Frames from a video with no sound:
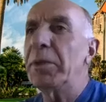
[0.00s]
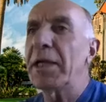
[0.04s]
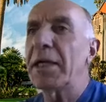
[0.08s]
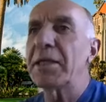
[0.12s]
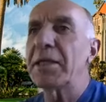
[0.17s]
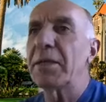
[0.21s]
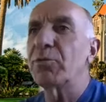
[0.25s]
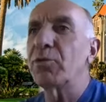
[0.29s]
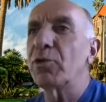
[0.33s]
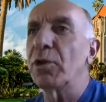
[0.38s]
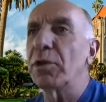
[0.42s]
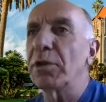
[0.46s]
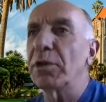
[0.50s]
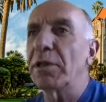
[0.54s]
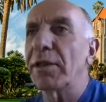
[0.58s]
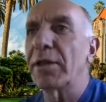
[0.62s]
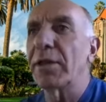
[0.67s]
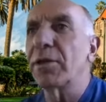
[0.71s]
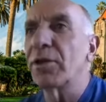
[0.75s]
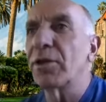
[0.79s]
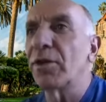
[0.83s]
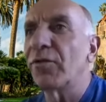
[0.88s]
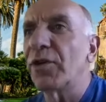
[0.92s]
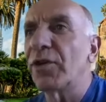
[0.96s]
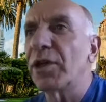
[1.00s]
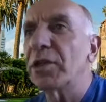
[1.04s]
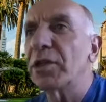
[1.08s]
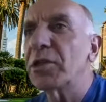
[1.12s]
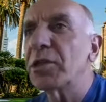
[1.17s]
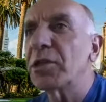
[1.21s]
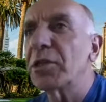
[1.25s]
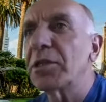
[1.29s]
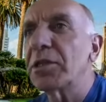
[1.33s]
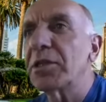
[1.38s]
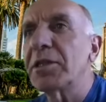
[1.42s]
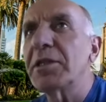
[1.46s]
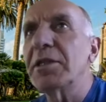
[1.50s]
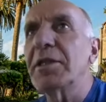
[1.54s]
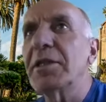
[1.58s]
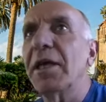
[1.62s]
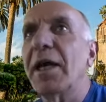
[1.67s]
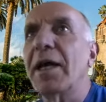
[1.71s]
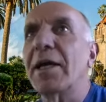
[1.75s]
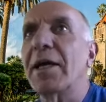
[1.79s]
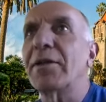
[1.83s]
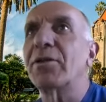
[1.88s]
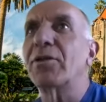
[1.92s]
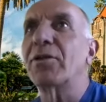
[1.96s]
accepted to another university
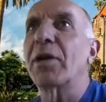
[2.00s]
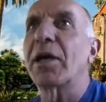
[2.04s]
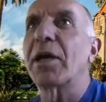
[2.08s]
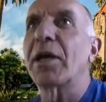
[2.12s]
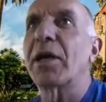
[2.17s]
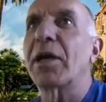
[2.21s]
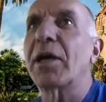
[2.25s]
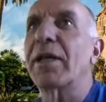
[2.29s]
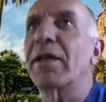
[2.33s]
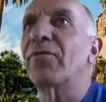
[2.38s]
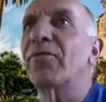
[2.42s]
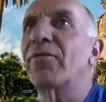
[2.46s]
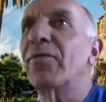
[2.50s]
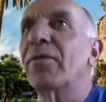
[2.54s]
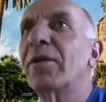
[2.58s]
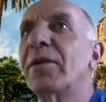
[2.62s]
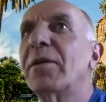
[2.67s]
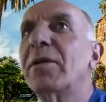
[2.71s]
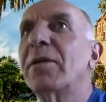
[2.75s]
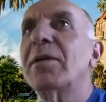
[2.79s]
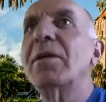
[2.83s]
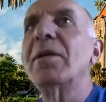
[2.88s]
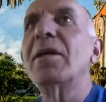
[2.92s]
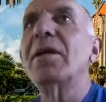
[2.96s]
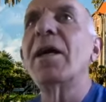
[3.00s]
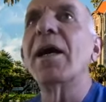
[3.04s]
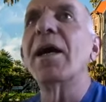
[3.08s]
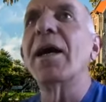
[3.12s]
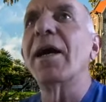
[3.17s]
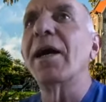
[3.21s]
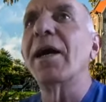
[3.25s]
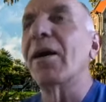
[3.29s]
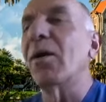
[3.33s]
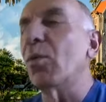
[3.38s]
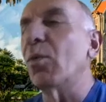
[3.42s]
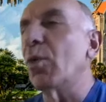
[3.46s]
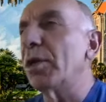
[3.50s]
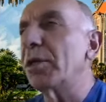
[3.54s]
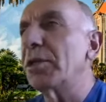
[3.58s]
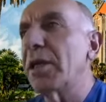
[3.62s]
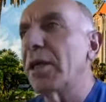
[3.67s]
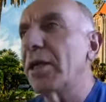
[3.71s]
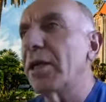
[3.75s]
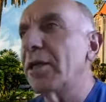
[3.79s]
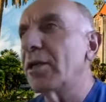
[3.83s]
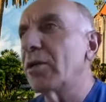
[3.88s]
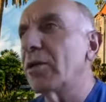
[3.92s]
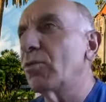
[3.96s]
and you kind of
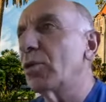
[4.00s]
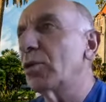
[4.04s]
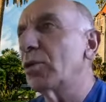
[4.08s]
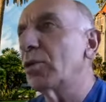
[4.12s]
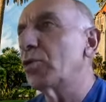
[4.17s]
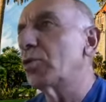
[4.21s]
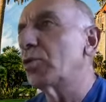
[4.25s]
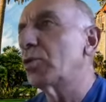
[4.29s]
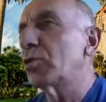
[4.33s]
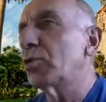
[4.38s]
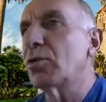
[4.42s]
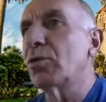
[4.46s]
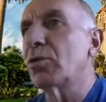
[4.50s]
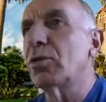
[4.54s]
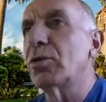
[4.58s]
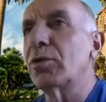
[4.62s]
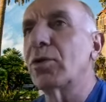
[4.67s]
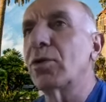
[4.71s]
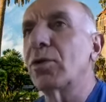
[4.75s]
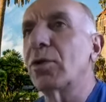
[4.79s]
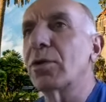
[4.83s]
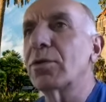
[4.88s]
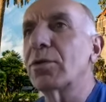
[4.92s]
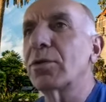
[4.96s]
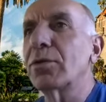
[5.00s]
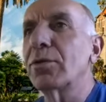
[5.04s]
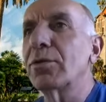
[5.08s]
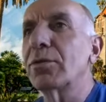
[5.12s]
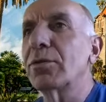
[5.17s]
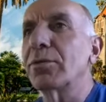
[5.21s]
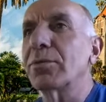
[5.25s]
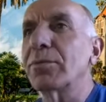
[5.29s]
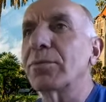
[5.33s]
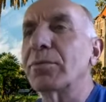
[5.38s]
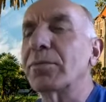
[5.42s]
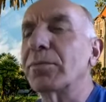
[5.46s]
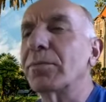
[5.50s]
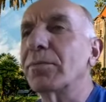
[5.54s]
wondering which school to go to?